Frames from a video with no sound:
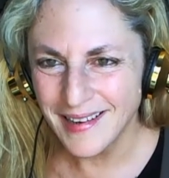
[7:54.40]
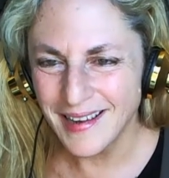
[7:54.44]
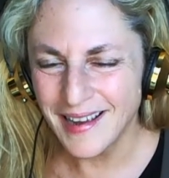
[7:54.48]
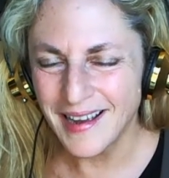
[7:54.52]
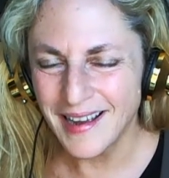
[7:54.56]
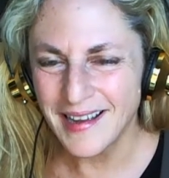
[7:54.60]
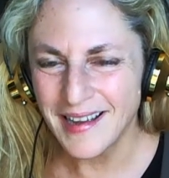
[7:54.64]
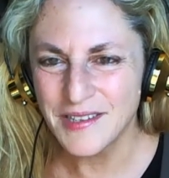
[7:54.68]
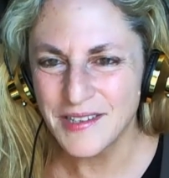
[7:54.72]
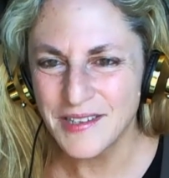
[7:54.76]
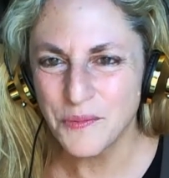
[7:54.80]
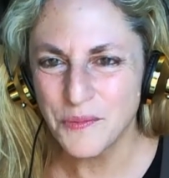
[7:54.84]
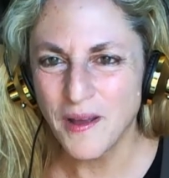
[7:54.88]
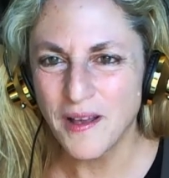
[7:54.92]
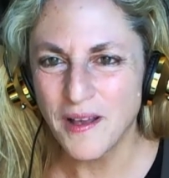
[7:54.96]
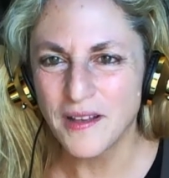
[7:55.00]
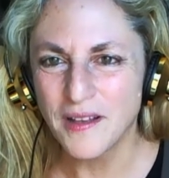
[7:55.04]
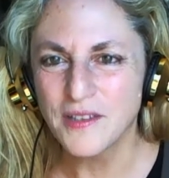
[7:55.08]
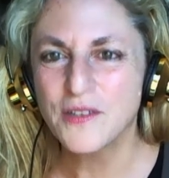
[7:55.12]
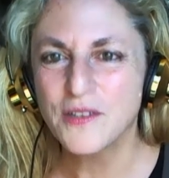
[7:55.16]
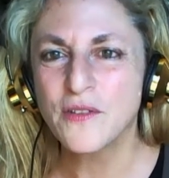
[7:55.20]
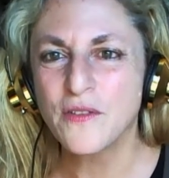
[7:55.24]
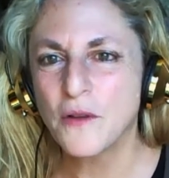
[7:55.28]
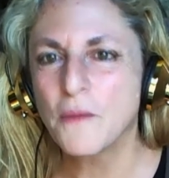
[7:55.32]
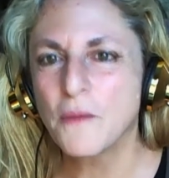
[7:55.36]
as well.
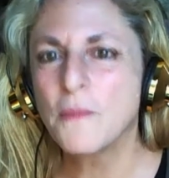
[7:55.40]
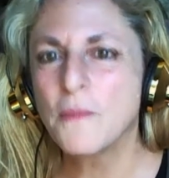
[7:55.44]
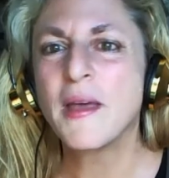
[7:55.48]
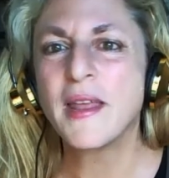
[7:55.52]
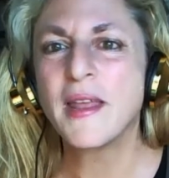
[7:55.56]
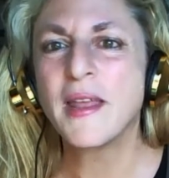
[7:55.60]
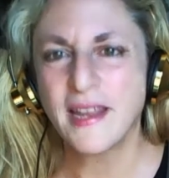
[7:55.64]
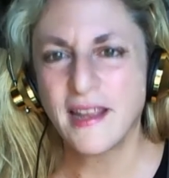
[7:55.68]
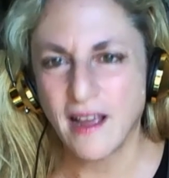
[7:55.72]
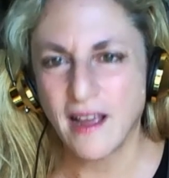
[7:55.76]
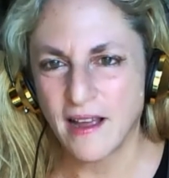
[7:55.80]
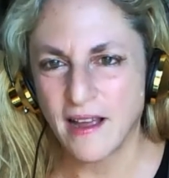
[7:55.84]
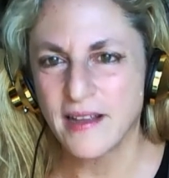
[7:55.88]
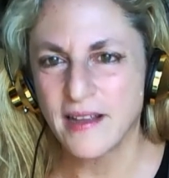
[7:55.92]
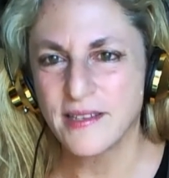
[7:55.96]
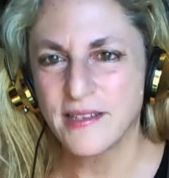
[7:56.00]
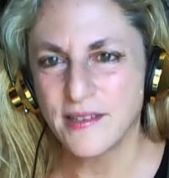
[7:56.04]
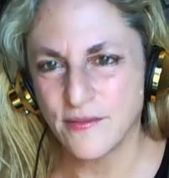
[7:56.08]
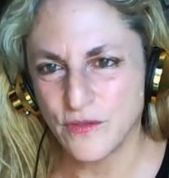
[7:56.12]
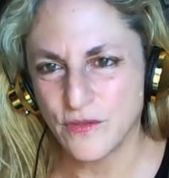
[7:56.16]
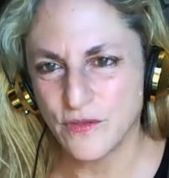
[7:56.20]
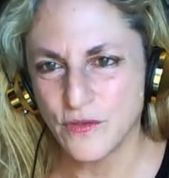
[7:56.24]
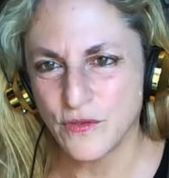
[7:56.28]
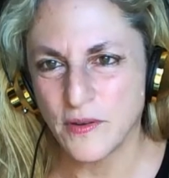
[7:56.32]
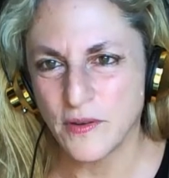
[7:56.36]
So there are many kinds
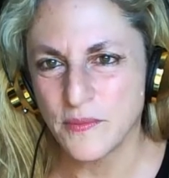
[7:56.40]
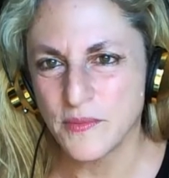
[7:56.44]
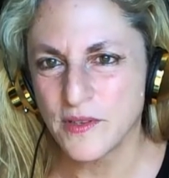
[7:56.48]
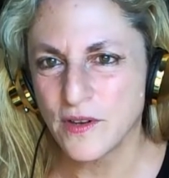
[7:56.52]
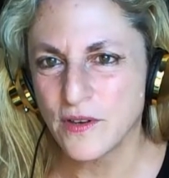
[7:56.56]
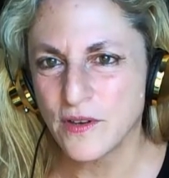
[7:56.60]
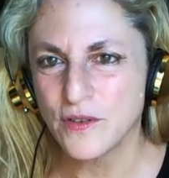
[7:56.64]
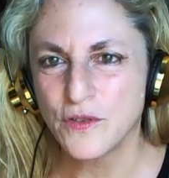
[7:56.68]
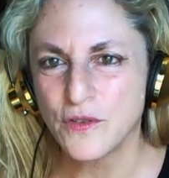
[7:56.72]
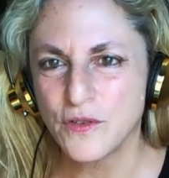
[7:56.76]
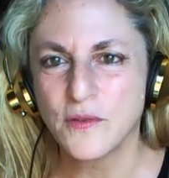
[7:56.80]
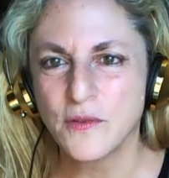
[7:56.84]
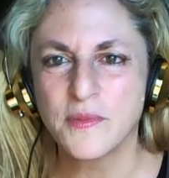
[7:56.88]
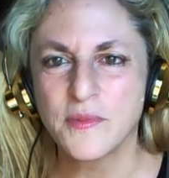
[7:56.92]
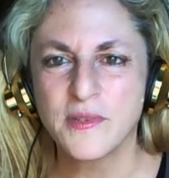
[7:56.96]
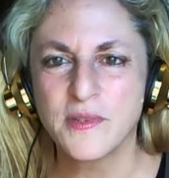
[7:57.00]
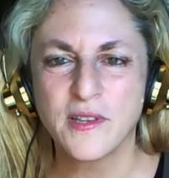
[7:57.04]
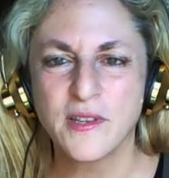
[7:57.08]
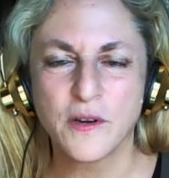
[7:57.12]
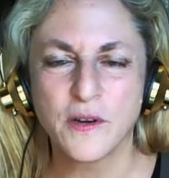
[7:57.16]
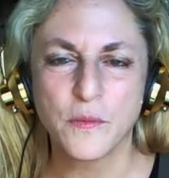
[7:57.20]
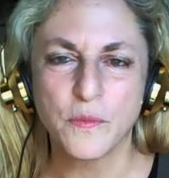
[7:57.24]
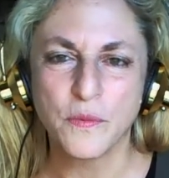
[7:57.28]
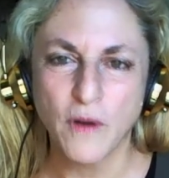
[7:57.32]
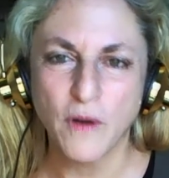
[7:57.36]
of dreams. There are dreams that
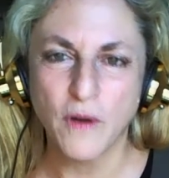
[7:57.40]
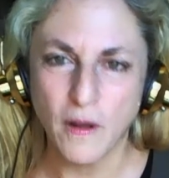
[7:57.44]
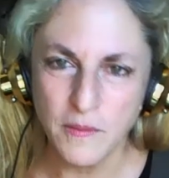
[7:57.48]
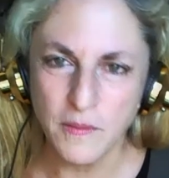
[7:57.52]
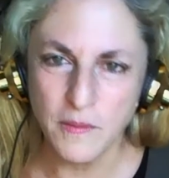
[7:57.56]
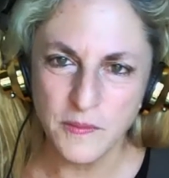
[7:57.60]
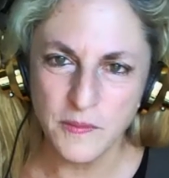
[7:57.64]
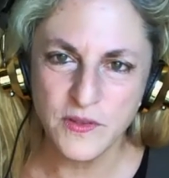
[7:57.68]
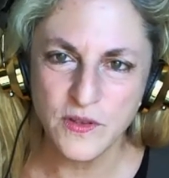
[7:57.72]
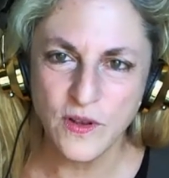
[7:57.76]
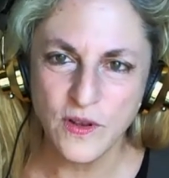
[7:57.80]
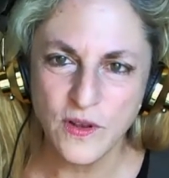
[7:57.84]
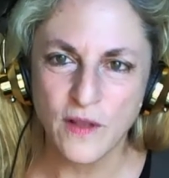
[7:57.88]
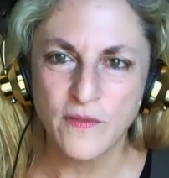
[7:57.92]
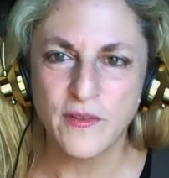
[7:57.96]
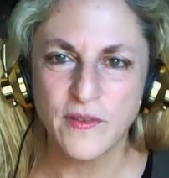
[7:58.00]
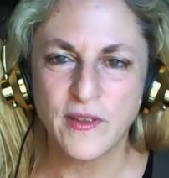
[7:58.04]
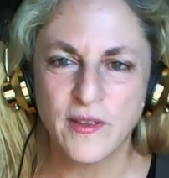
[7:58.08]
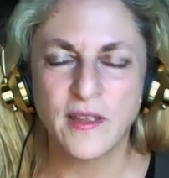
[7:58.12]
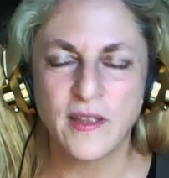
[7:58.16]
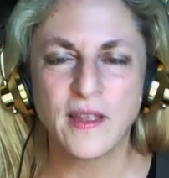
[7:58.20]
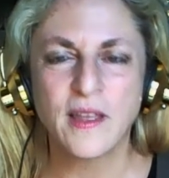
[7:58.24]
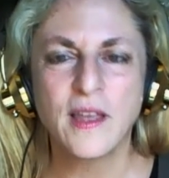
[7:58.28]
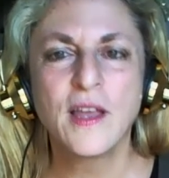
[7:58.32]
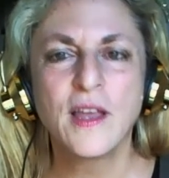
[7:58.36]
are
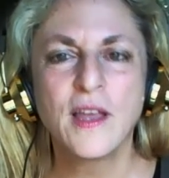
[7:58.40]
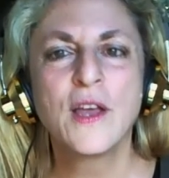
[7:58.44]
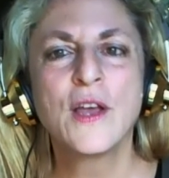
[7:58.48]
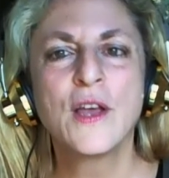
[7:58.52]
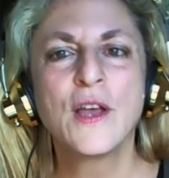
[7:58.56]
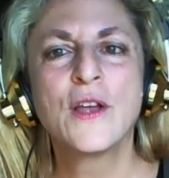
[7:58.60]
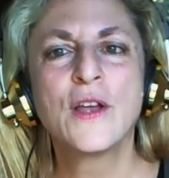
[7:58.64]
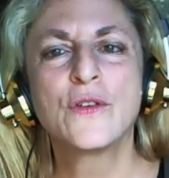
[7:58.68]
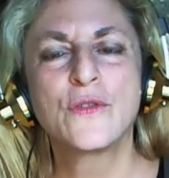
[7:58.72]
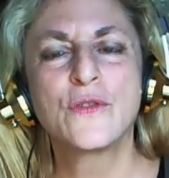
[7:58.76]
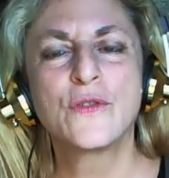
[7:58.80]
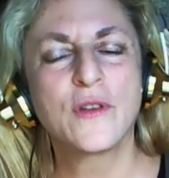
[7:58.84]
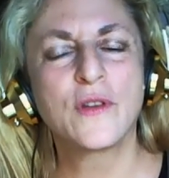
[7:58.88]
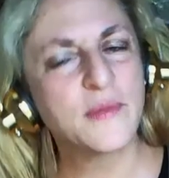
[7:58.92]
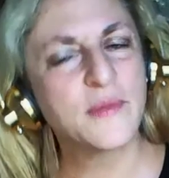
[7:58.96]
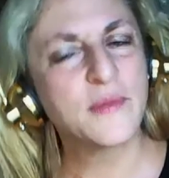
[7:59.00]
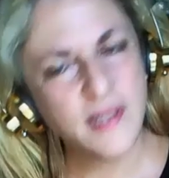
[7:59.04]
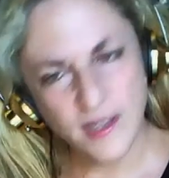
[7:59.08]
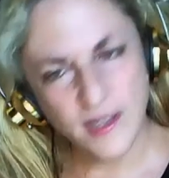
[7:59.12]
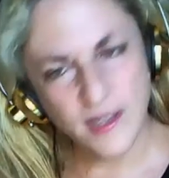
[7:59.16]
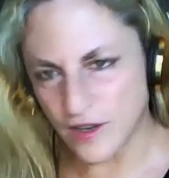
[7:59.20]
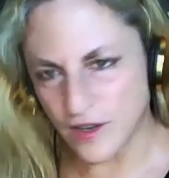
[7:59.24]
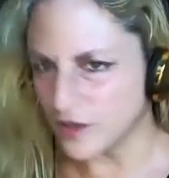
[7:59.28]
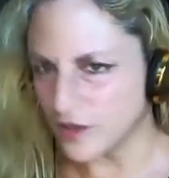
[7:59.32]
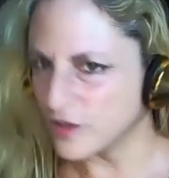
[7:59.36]
problem-solving, dreams
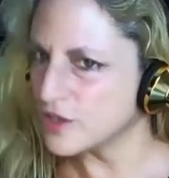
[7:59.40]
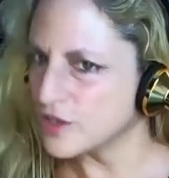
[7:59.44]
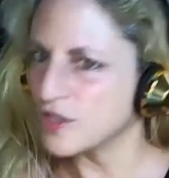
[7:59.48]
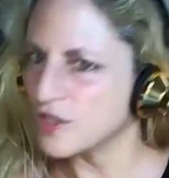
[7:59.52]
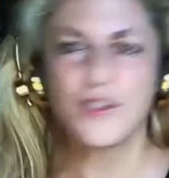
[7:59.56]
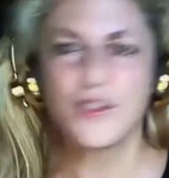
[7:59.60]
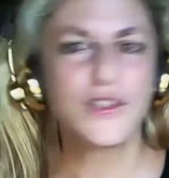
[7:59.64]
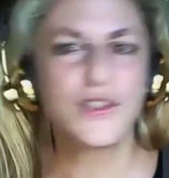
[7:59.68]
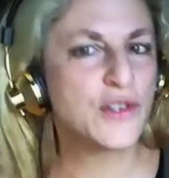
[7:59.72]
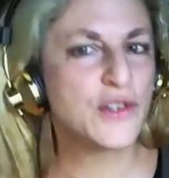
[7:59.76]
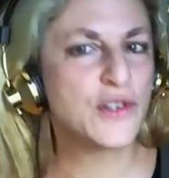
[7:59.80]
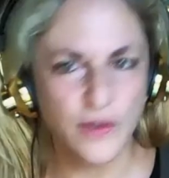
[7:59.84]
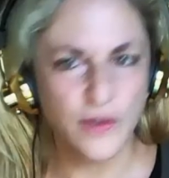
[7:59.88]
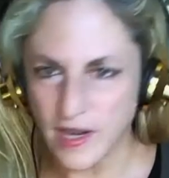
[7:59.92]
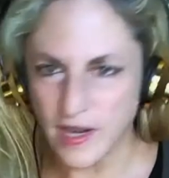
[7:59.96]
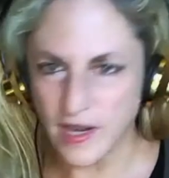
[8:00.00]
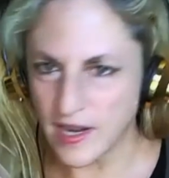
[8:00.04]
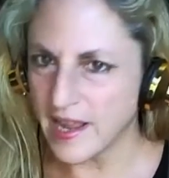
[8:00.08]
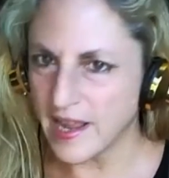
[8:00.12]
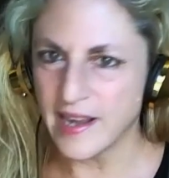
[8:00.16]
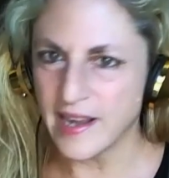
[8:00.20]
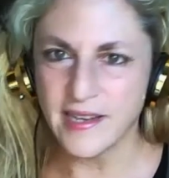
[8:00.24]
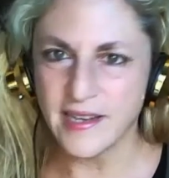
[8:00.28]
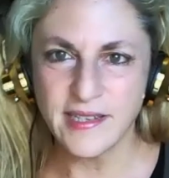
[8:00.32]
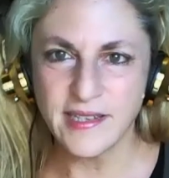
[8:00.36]
that are just
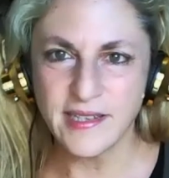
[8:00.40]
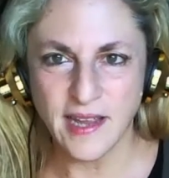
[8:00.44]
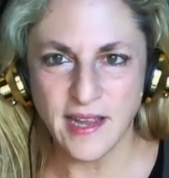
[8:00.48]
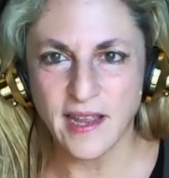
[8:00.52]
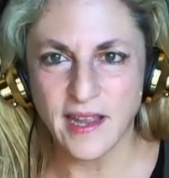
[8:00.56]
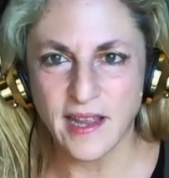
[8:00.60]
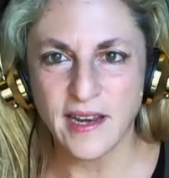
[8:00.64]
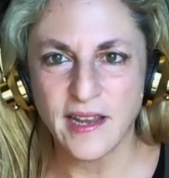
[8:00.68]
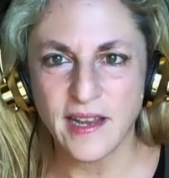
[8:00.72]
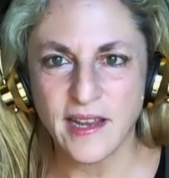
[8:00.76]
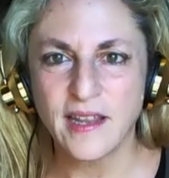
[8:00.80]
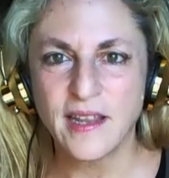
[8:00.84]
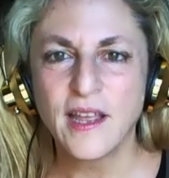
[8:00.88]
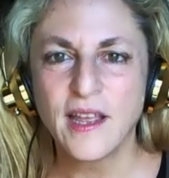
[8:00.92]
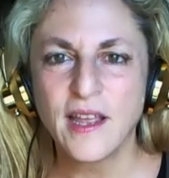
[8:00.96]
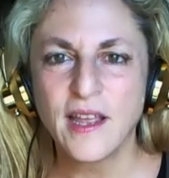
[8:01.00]
churning anxiety,